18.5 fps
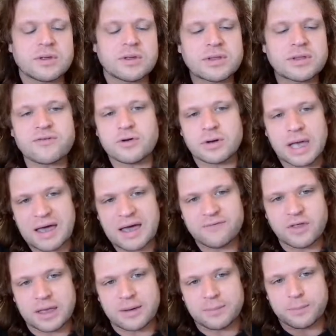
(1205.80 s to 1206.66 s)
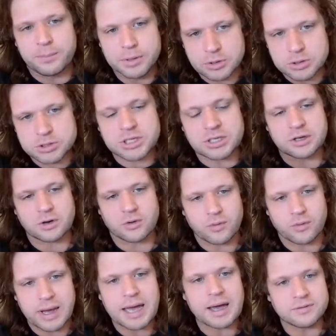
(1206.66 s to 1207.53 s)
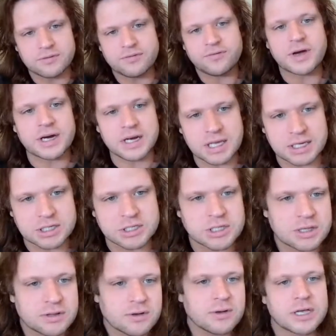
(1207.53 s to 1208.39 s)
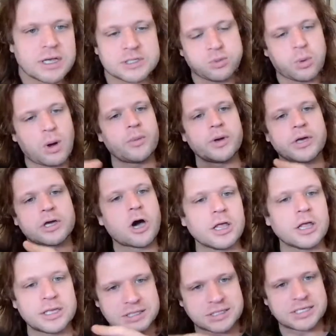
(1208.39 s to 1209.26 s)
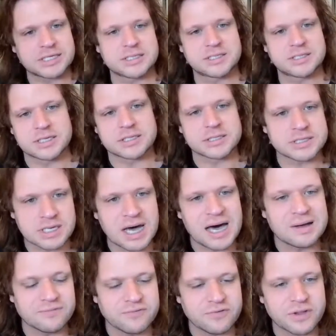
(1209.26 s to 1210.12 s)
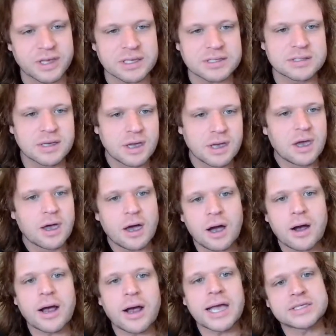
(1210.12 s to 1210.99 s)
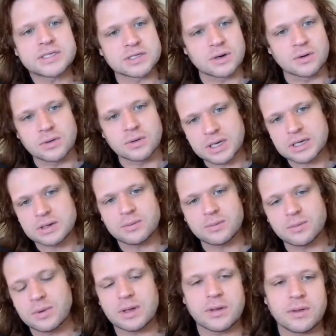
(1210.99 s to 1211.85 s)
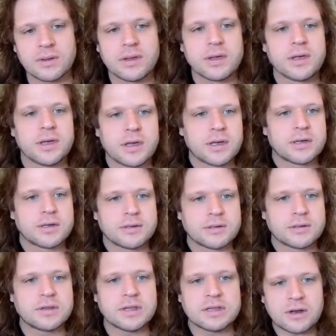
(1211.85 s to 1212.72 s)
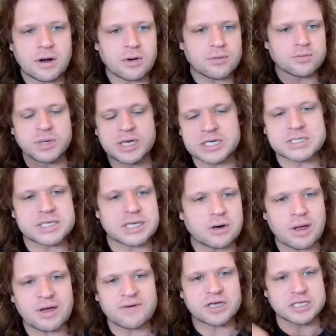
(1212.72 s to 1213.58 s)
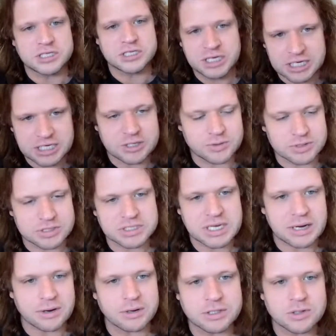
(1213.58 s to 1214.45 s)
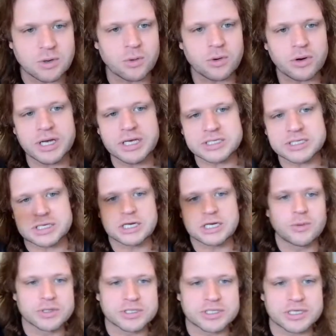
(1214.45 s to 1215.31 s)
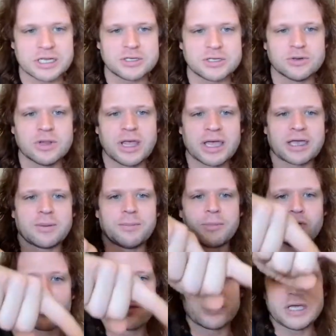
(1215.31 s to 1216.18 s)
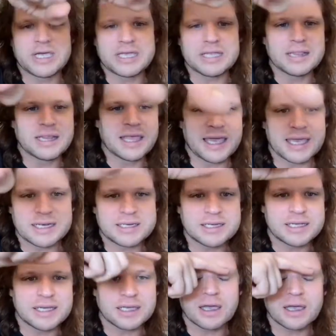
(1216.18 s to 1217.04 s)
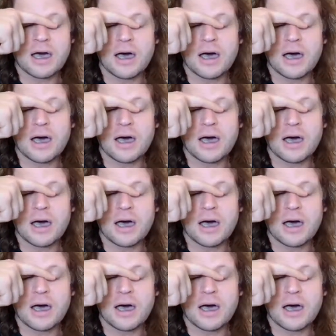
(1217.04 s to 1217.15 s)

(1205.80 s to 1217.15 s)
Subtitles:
never have like boots on the ground fighting each other. It's what we call a distance conflict. All right, so they don't, because they don't have contiguous territories, and no one's going to do like a marine landing